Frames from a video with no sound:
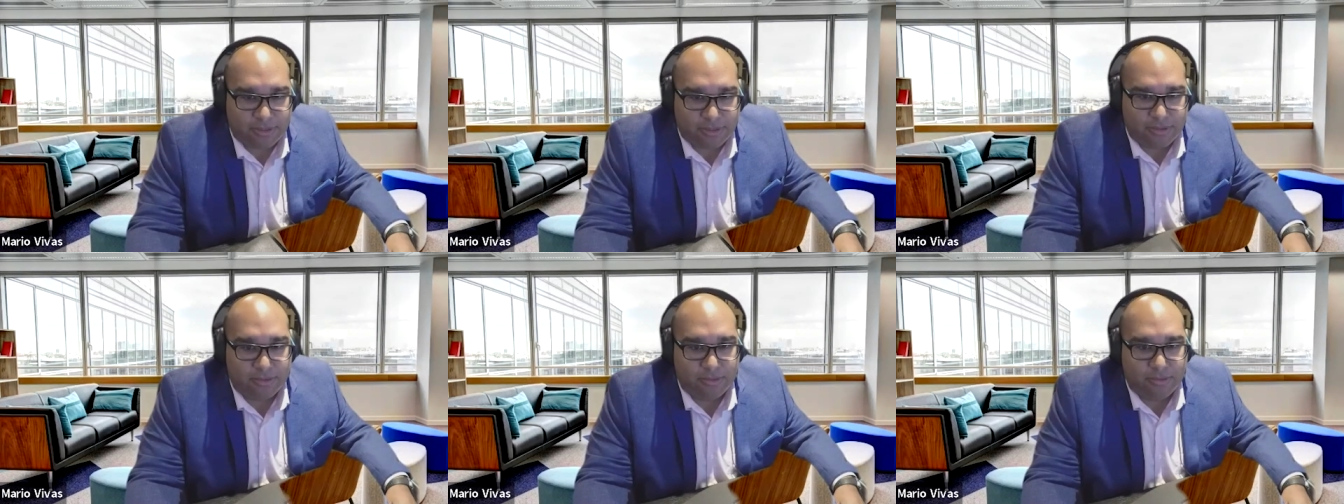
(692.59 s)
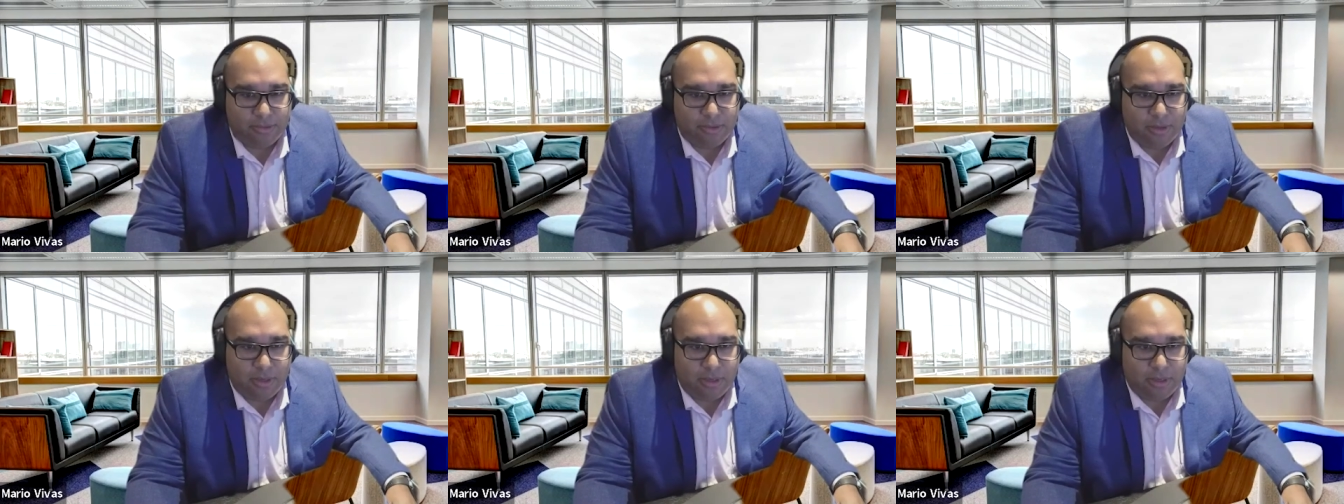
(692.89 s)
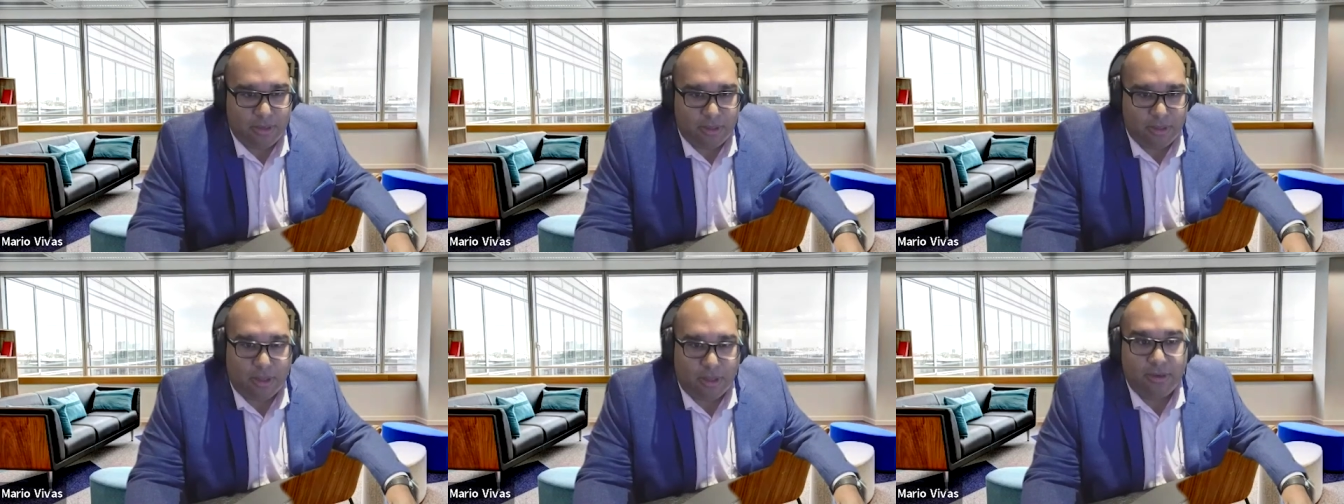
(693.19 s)
So
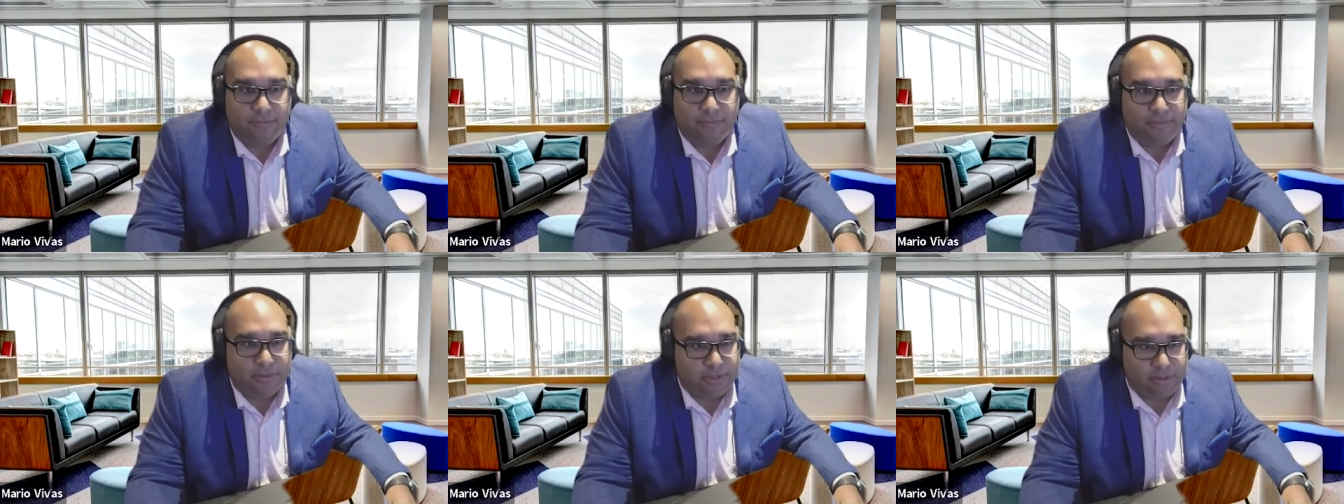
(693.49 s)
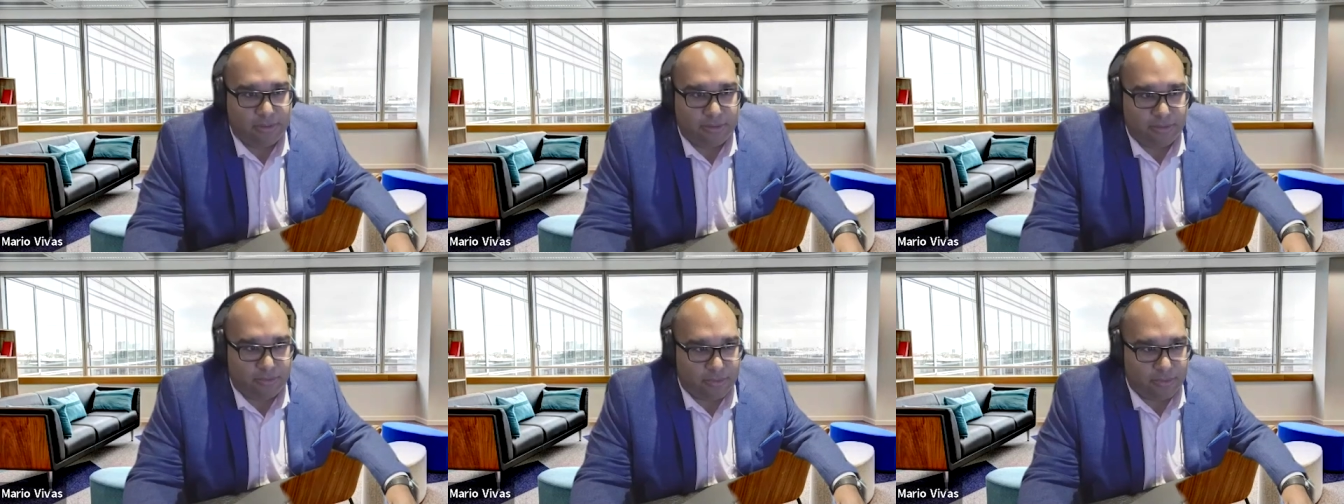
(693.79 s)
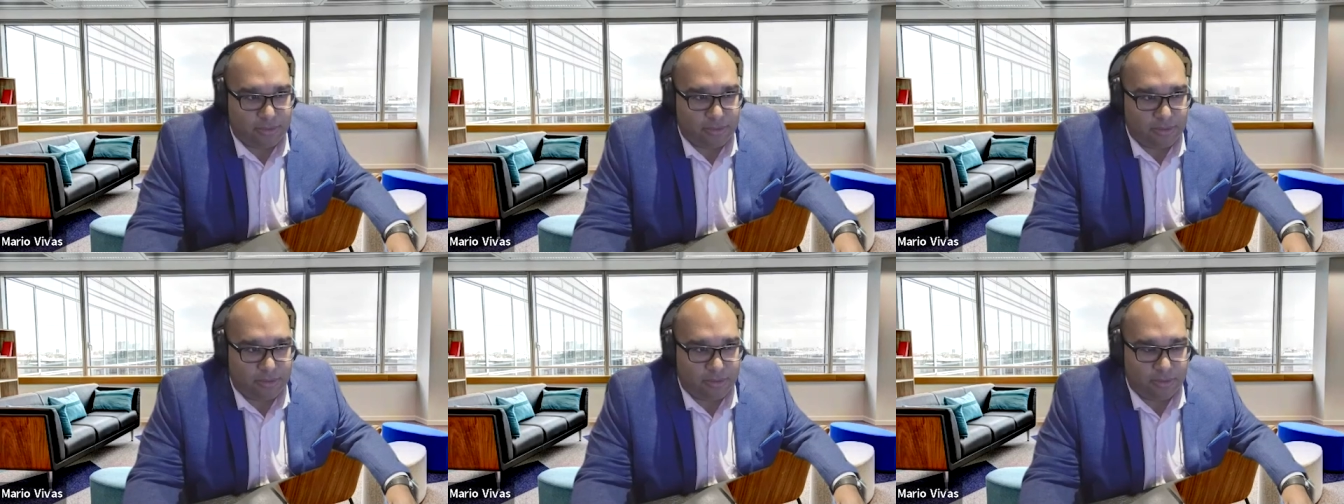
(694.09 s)
a lot of us, you know,
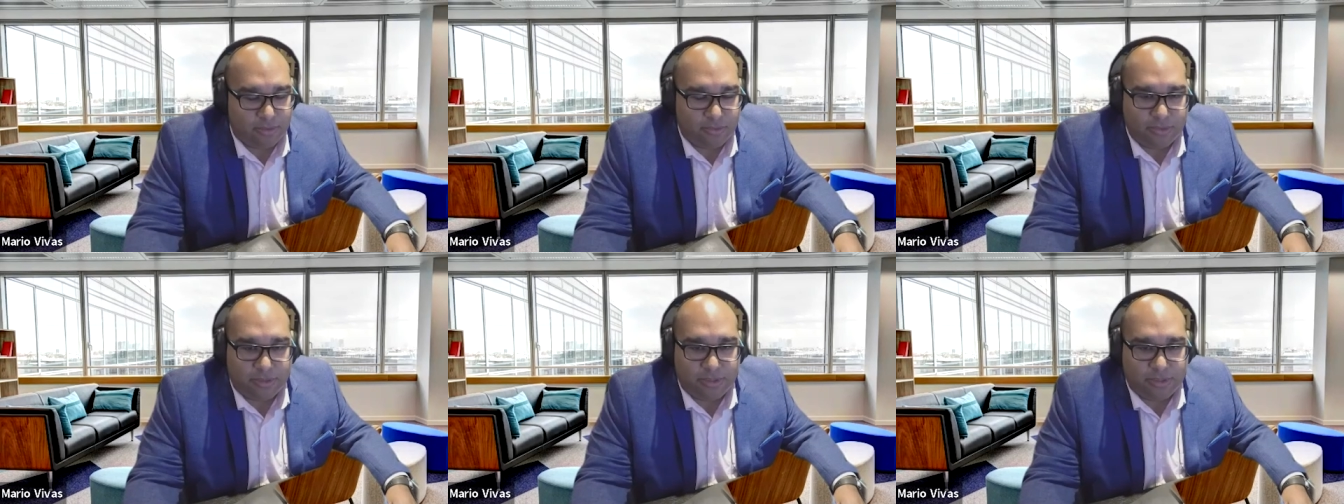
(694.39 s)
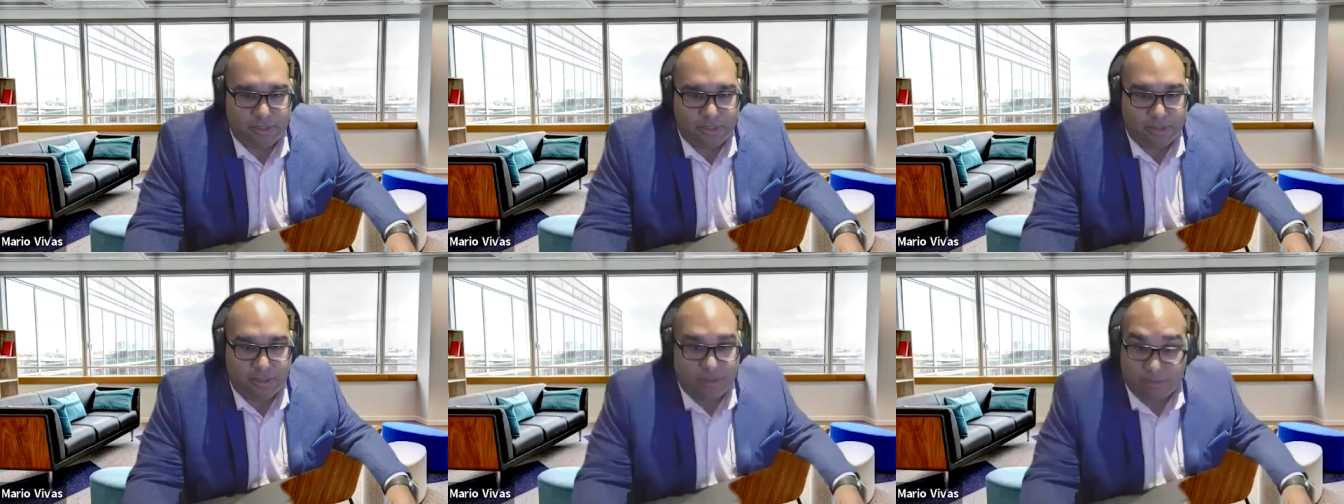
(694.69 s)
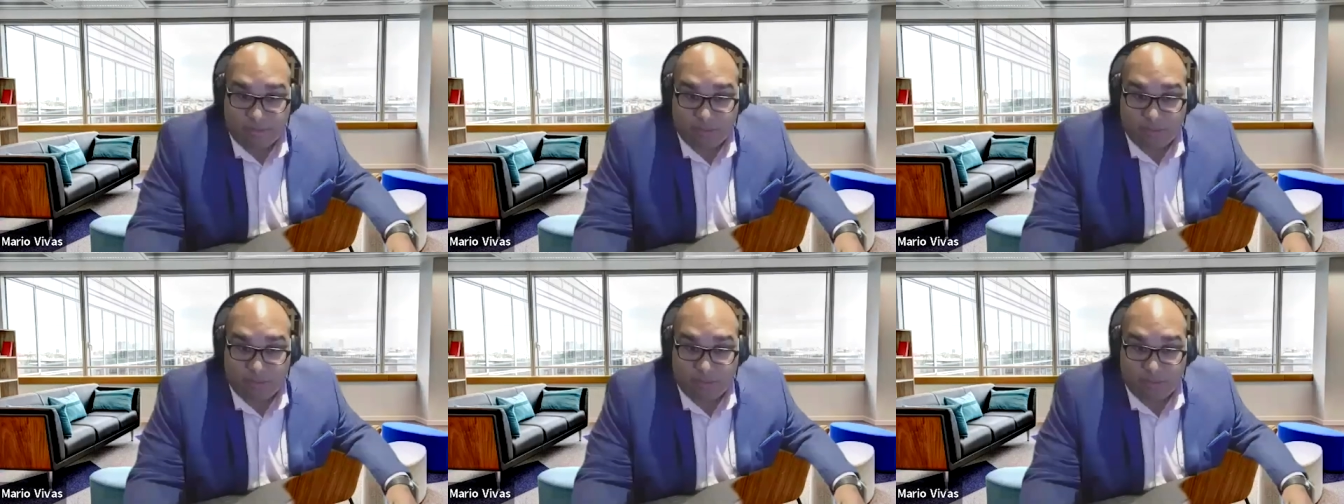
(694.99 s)
what Arnold was saying,